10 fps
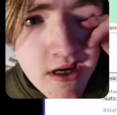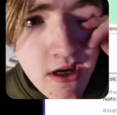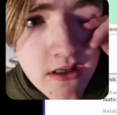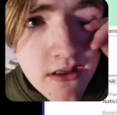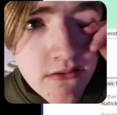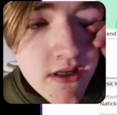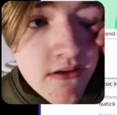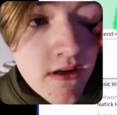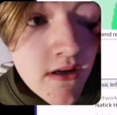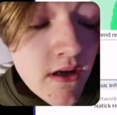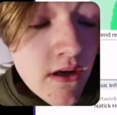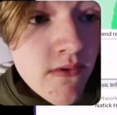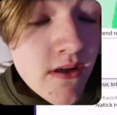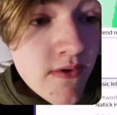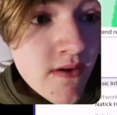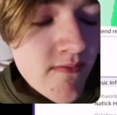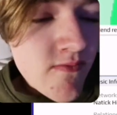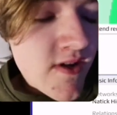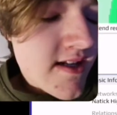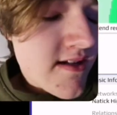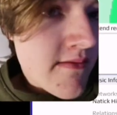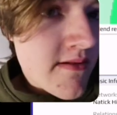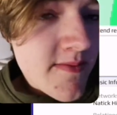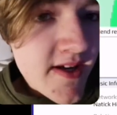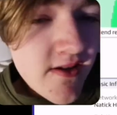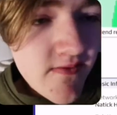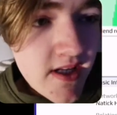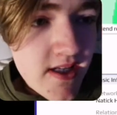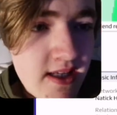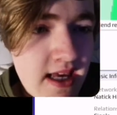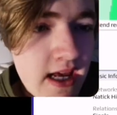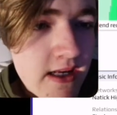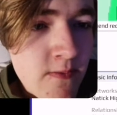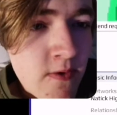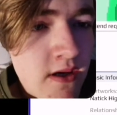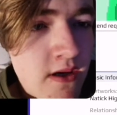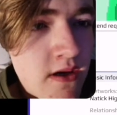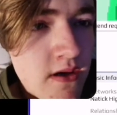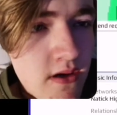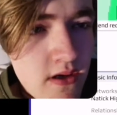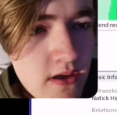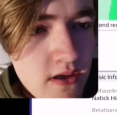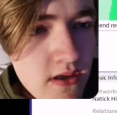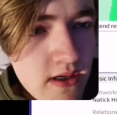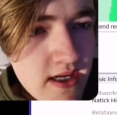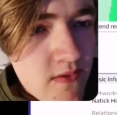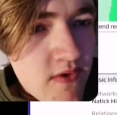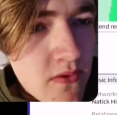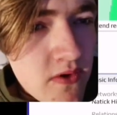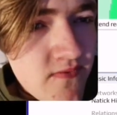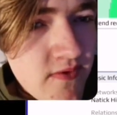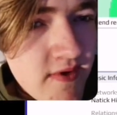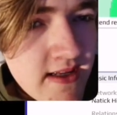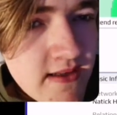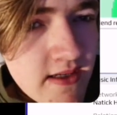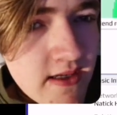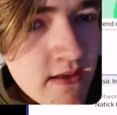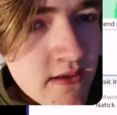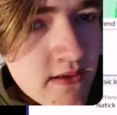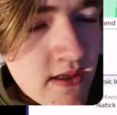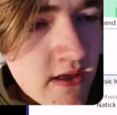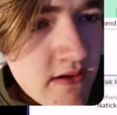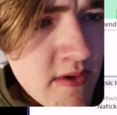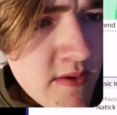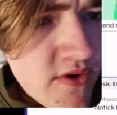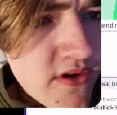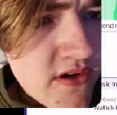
Oh no no no, we, we we ended up to be best friends in the end, didn't we? I didn't really want to ruin anything that I remember.